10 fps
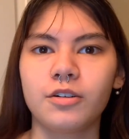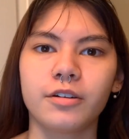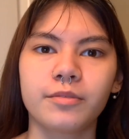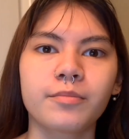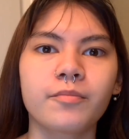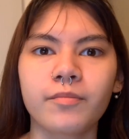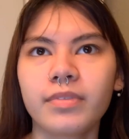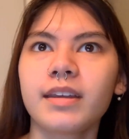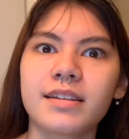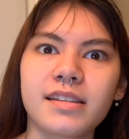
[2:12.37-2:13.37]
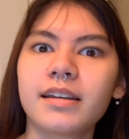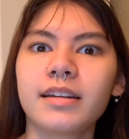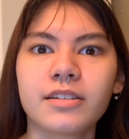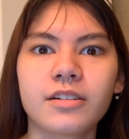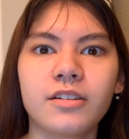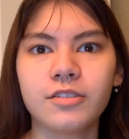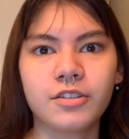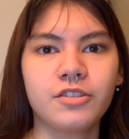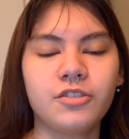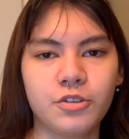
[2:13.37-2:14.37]
or as I like to call it,
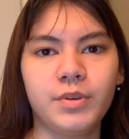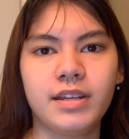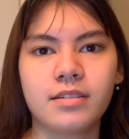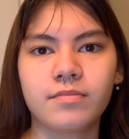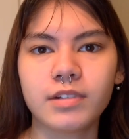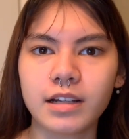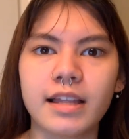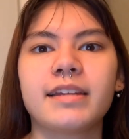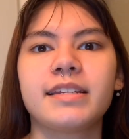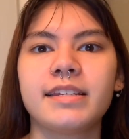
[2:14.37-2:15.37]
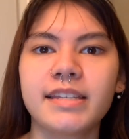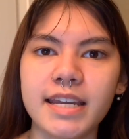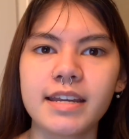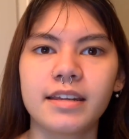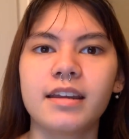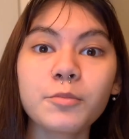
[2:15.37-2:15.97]
just dewy, glassy skin.